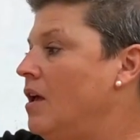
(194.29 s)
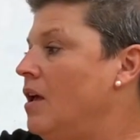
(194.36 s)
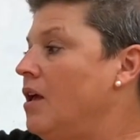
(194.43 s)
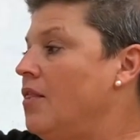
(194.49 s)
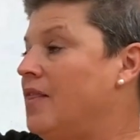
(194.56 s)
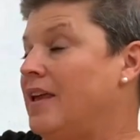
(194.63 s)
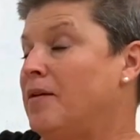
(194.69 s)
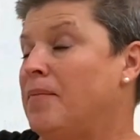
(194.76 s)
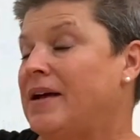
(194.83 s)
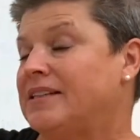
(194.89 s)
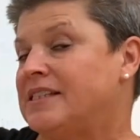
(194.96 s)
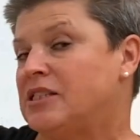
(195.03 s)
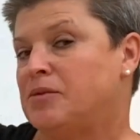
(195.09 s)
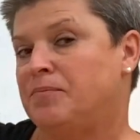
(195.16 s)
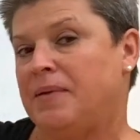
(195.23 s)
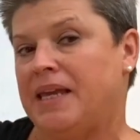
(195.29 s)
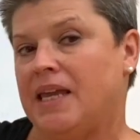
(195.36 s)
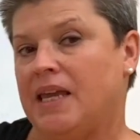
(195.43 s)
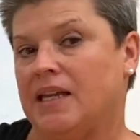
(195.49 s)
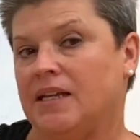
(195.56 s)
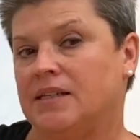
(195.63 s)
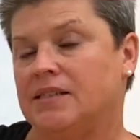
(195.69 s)
Think about
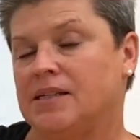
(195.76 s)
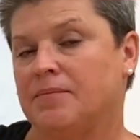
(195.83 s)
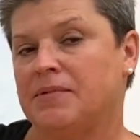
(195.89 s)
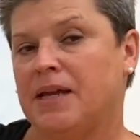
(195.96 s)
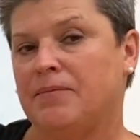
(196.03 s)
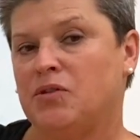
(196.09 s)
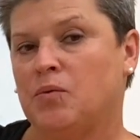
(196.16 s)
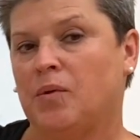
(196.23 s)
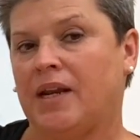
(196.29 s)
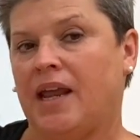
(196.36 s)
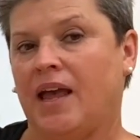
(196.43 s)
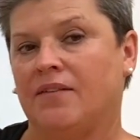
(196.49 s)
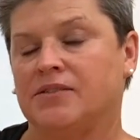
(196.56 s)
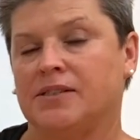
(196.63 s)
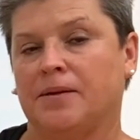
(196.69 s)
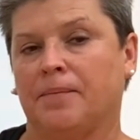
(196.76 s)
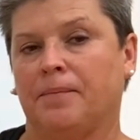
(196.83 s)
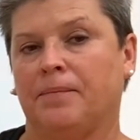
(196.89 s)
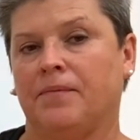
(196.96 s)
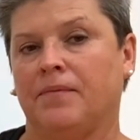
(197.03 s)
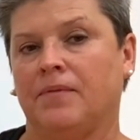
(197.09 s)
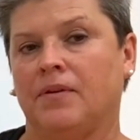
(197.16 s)
speed. Sometimes you want to have
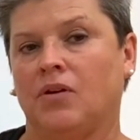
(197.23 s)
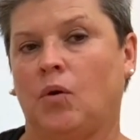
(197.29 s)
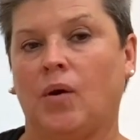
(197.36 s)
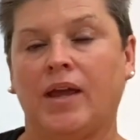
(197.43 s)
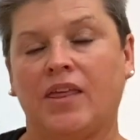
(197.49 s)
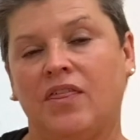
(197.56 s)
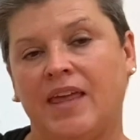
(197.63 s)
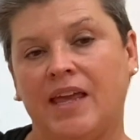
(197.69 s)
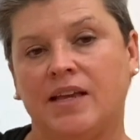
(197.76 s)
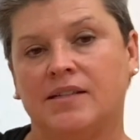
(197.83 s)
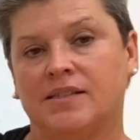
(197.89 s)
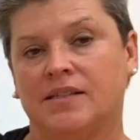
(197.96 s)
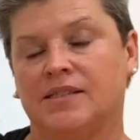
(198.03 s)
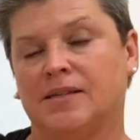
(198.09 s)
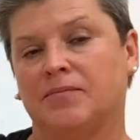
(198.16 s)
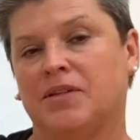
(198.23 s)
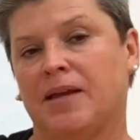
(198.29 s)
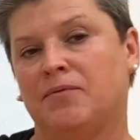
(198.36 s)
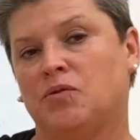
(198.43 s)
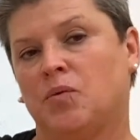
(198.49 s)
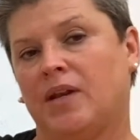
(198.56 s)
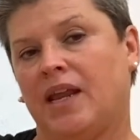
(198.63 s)
some quick things and
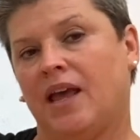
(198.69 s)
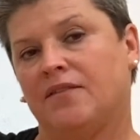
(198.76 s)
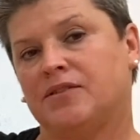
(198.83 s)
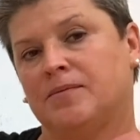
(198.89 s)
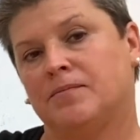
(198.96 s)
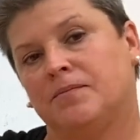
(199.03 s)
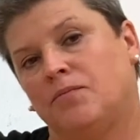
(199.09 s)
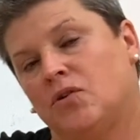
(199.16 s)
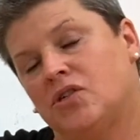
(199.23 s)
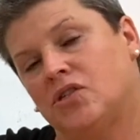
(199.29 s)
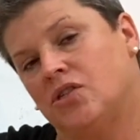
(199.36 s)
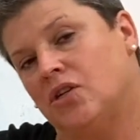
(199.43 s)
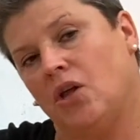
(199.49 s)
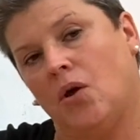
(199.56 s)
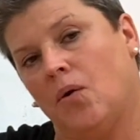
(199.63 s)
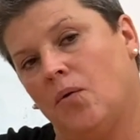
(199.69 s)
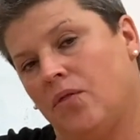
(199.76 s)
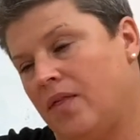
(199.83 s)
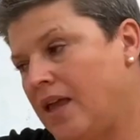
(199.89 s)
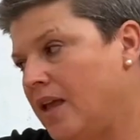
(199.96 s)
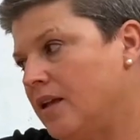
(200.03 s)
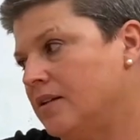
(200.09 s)
sometimes you want to have some more slow
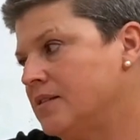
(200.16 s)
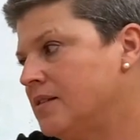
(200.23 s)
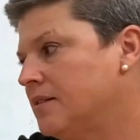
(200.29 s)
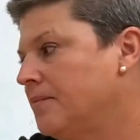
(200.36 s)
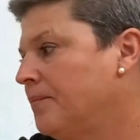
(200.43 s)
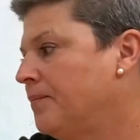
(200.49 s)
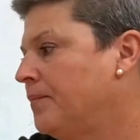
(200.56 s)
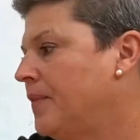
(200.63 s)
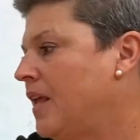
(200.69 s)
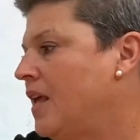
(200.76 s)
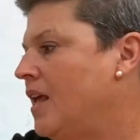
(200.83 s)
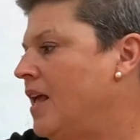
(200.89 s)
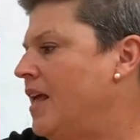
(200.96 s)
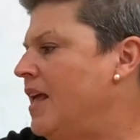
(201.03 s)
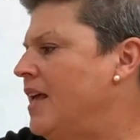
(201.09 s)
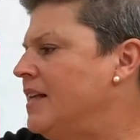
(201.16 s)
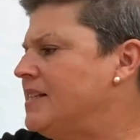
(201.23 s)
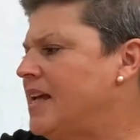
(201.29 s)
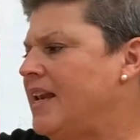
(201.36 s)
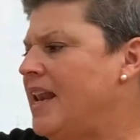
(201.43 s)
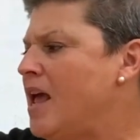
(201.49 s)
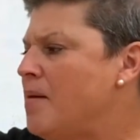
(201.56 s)
things.
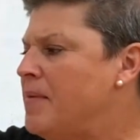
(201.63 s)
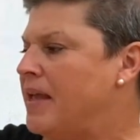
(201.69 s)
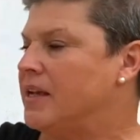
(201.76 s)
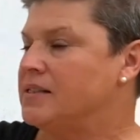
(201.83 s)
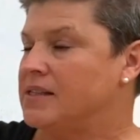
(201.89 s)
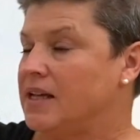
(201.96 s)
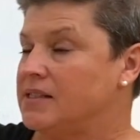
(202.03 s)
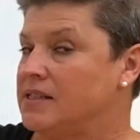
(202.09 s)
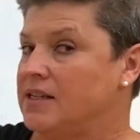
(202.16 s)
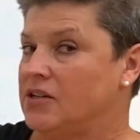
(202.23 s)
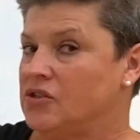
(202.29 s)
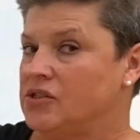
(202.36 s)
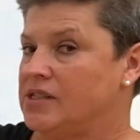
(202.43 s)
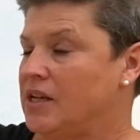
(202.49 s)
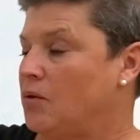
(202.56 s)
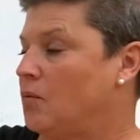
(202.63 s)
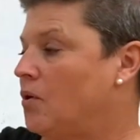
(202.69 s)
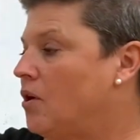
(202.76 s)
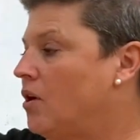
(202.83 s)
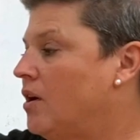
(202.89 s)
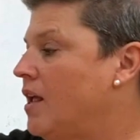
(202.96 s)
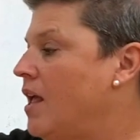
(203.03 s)
Dynamics, that's an interesting
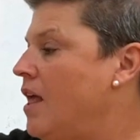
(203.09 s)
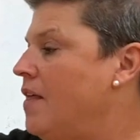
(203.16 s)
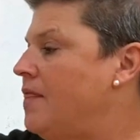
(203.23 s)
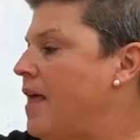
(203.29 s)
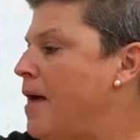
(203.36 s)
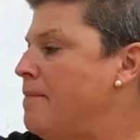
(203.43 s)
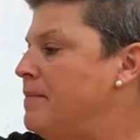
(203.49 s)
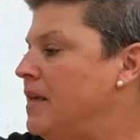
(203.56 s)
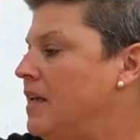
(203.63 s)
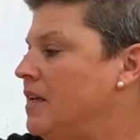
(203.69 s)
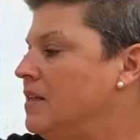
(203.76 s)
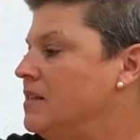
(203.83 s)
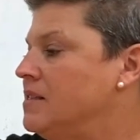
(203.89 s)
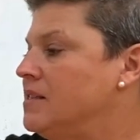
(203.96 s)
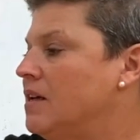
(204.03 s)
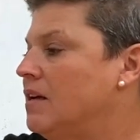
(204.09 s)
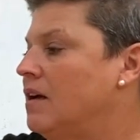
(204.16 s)
word. That means